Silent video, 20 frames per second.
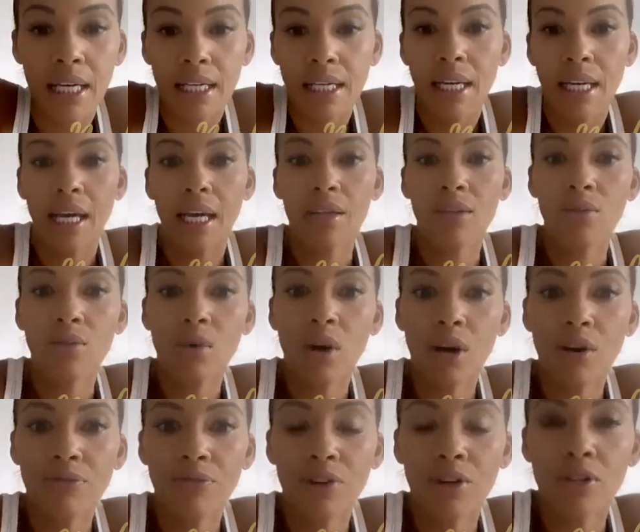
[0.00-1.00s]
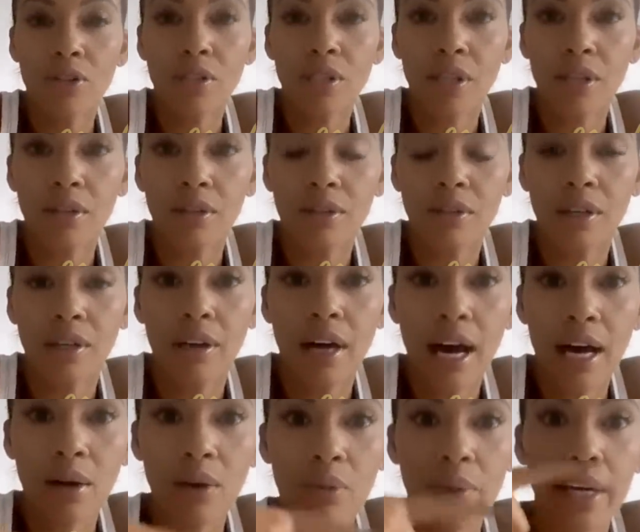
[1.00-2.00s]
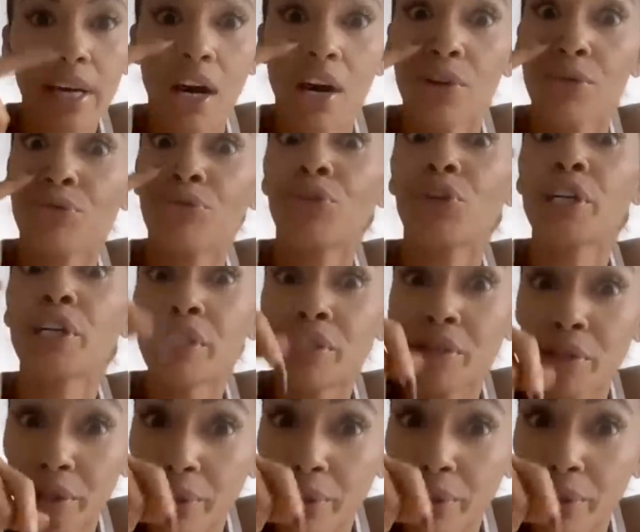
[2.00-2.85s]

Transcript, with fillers: yeah, you are frozen. Uh, how do we unfreeze